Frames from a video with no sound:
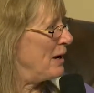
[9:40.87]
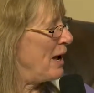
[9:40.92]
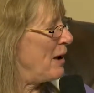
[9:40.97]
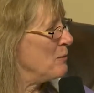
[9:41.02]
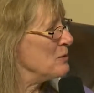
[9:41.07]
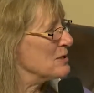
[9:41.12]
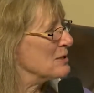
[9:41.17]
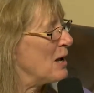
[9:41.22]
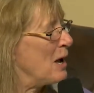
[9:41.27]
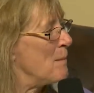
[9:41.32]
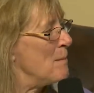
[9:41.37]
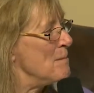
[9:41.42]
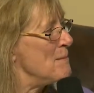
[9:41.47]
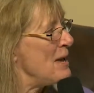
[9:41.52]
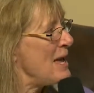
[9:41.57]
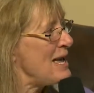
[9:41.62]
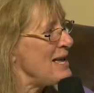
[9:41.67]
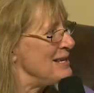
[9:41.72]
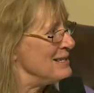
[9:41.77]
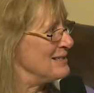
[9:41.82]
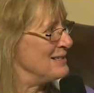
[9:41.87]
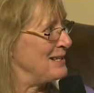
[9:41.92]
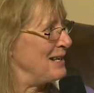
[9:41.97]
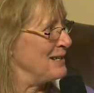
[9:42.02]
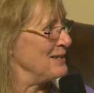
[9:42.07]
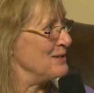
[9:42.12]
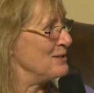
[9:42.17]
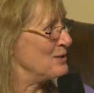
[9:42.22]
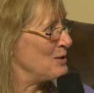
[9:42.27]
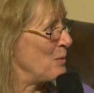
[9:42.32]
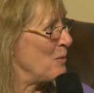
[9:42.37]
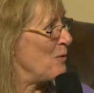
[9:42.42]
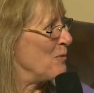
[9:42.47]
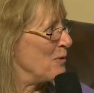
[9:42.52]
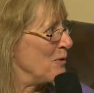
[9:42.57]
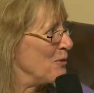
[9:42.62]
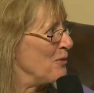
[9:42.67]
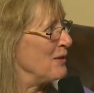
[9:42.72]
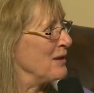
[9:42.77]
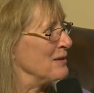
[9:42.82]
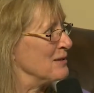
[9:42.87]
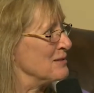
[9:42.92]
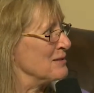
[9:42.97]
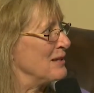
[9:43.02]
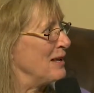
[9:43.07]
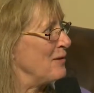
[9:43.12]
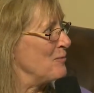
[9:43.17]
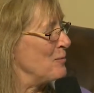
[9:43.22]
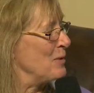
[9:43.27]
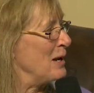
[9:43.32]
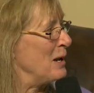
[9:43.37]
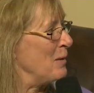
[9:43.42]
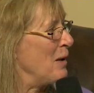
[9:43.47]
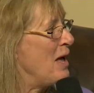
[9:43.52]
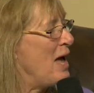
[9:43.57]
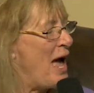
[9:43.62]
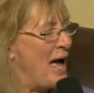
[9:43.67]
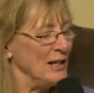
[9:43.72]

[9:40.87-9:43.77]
I was amazed at some of the things they've been able to do.